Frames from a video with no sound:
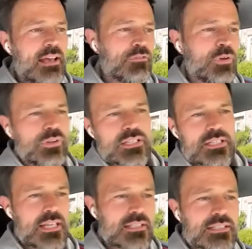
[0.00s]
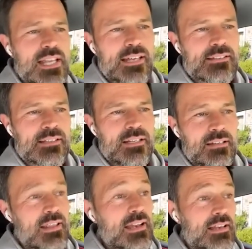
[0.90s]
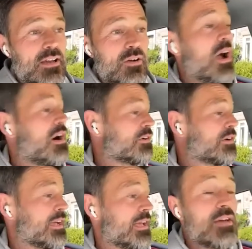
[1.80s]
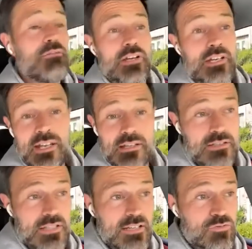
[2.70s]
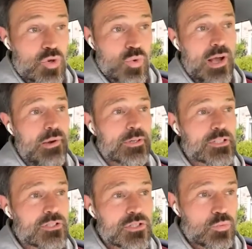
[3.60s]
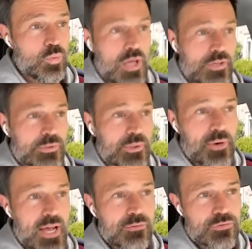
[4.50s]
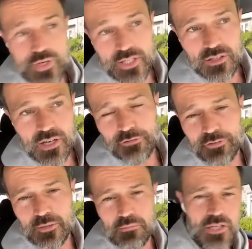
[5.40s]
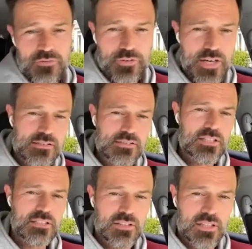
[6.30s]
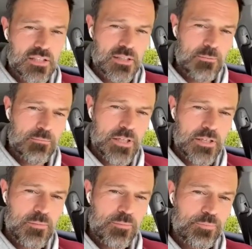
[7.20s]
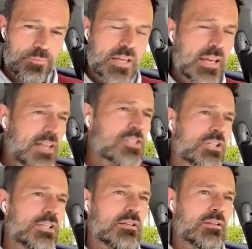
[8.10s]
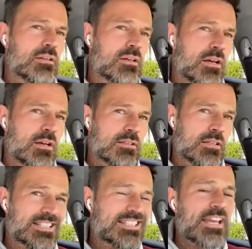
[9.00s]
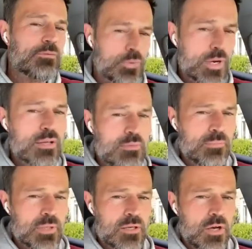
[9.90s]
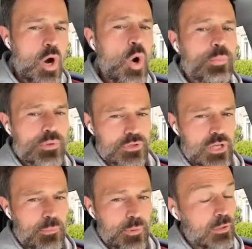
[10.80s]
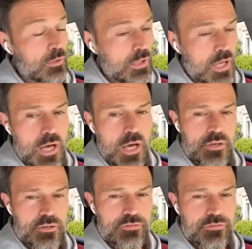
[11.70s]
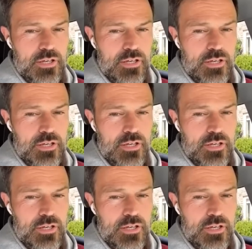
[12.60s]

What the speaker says: have all these things set, then I know, oh, okay, every day there's like 2 hours to just wander around, drink coffee, meet friends. And it actually, a set rhythm opens up a lot of